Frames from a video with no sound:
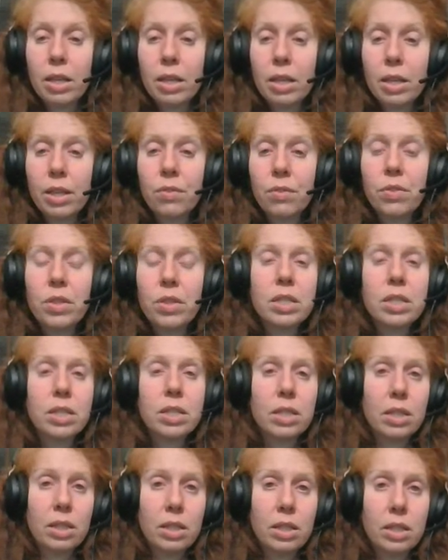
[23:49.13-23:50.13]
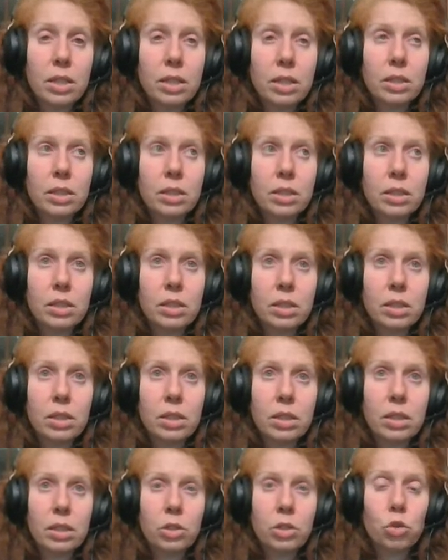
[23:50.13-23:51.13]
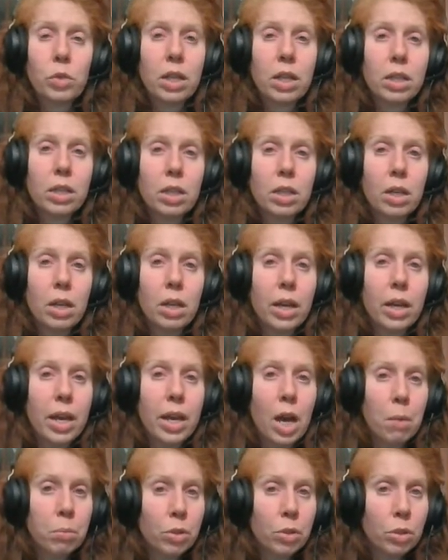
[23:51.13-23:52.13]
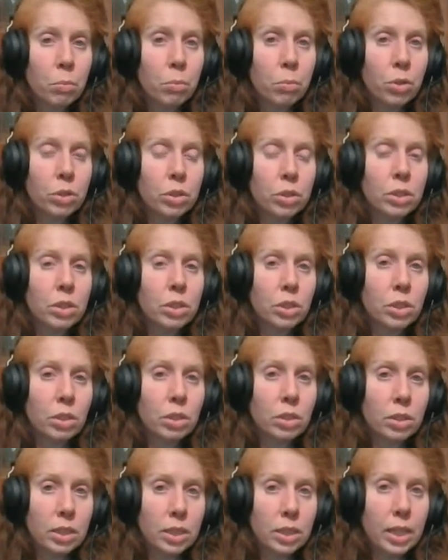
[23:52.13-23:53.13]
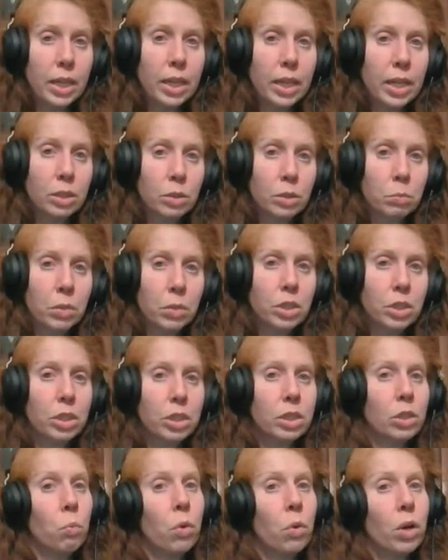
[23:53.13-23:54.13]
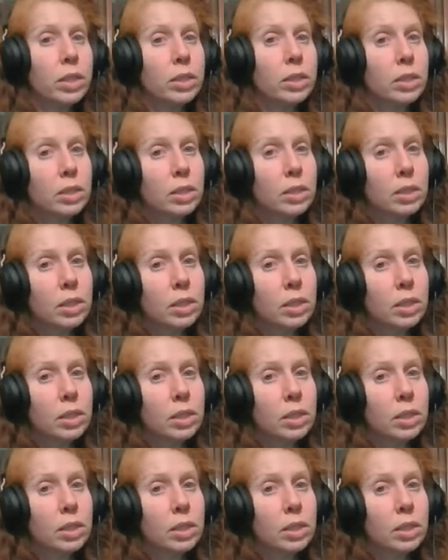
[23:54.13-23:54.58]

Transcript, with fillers: if this is directly applicable today as much as it was